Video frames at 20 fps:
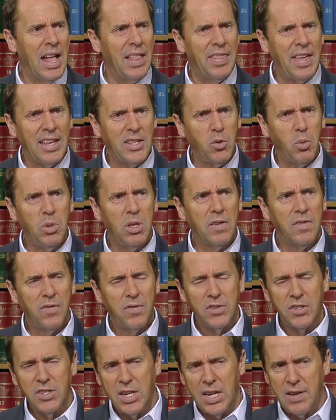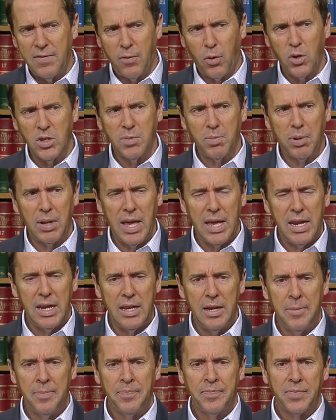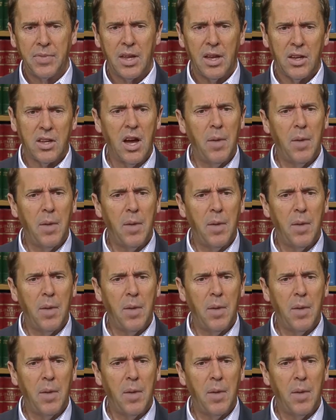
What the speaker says: That's when the seed first planted. A